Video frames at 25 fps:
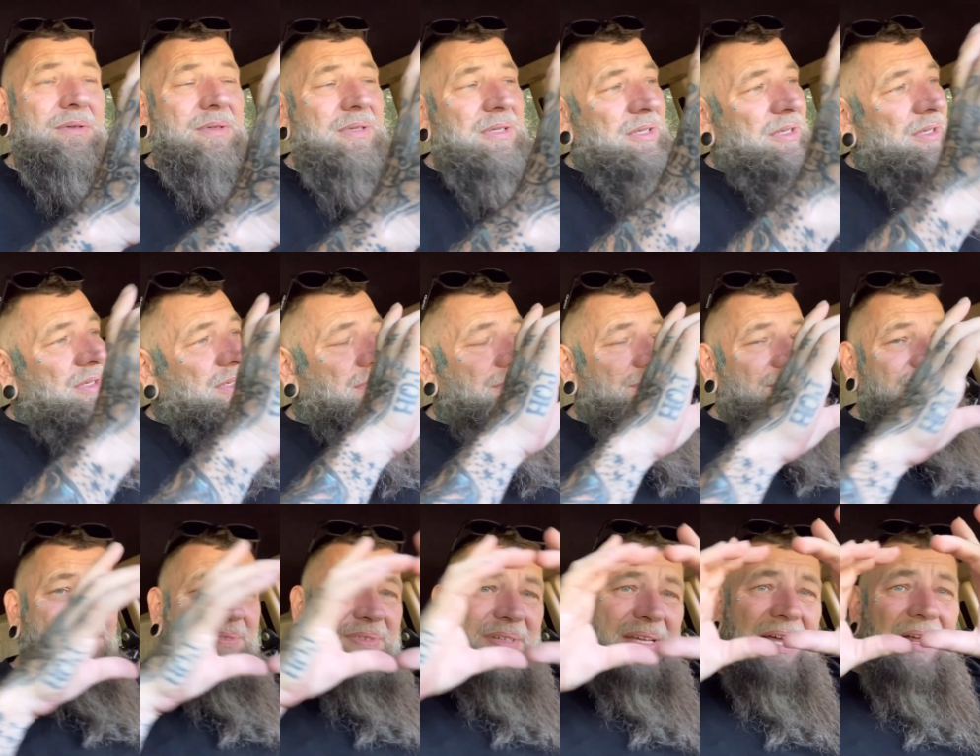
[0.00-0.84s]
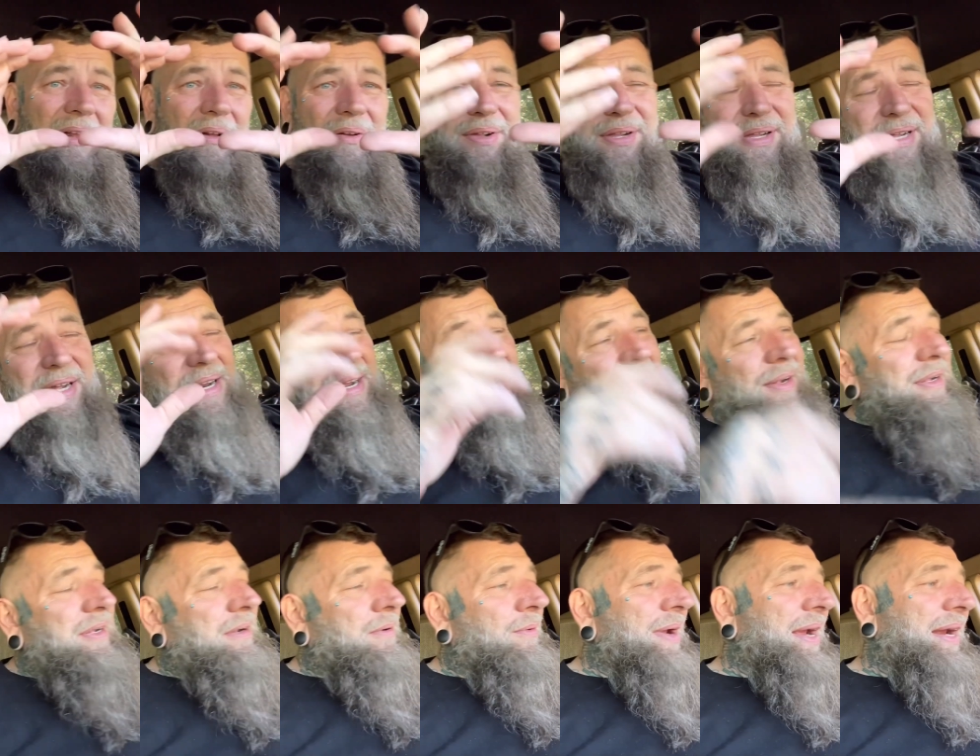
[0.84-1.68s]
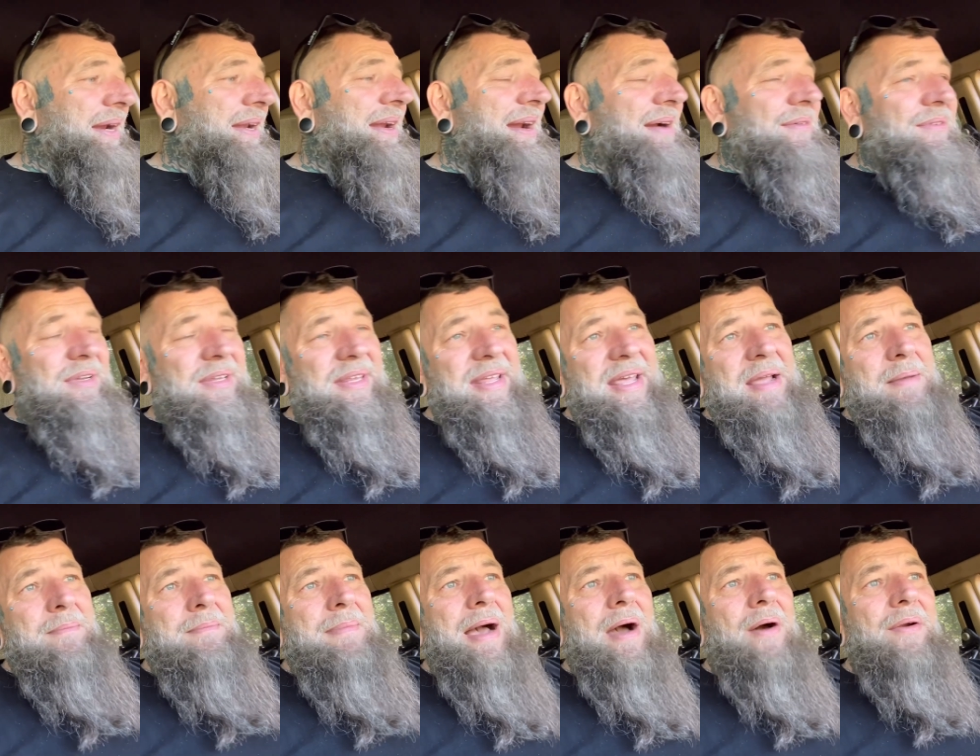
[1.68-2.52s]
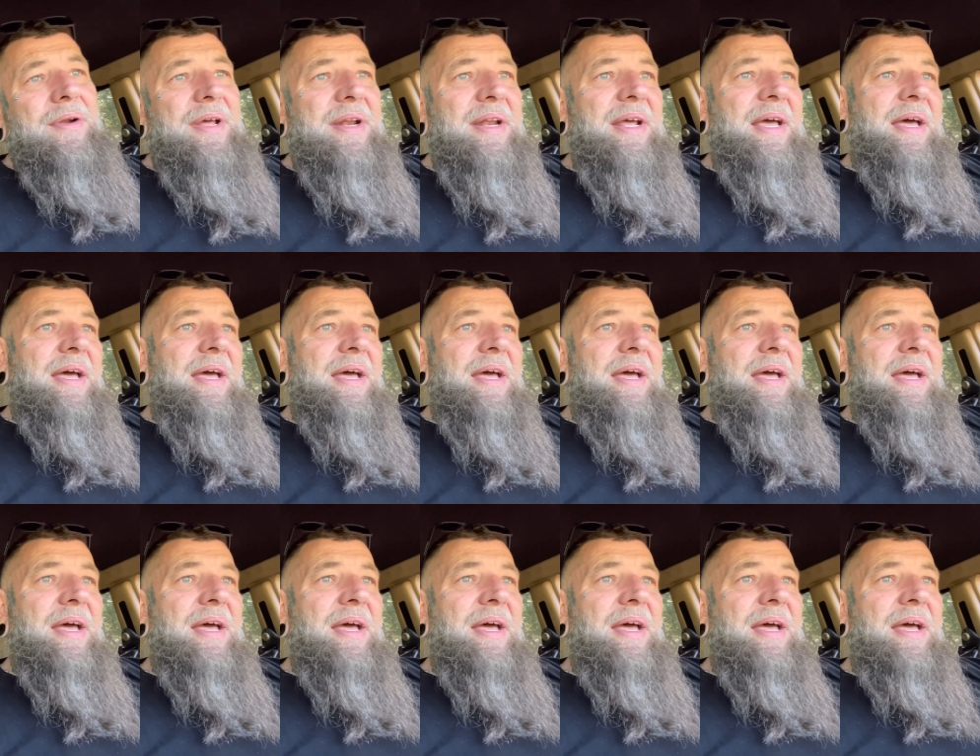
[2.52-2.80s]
little LCD screen and everything mounted.